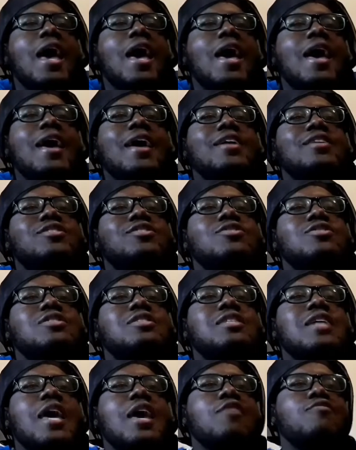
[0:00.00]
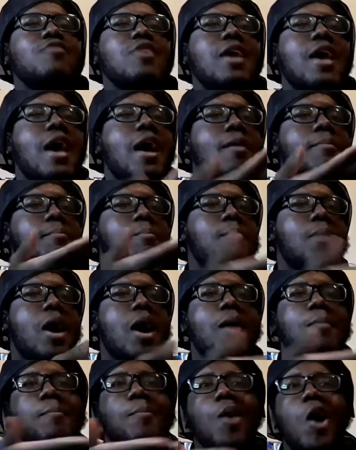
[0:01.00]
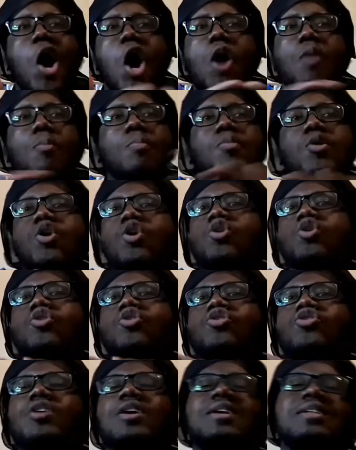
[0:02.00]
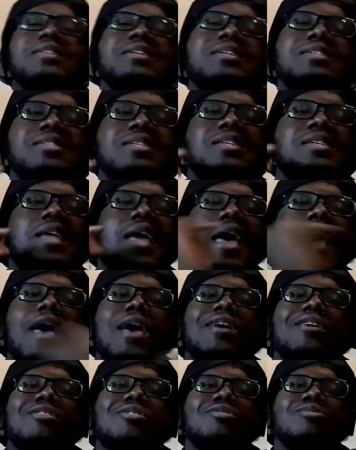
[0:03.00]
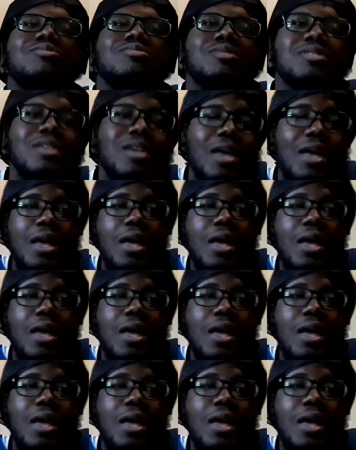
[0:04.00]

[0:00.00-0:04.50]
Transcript: And today we have MAMAMOO, and this is Egos.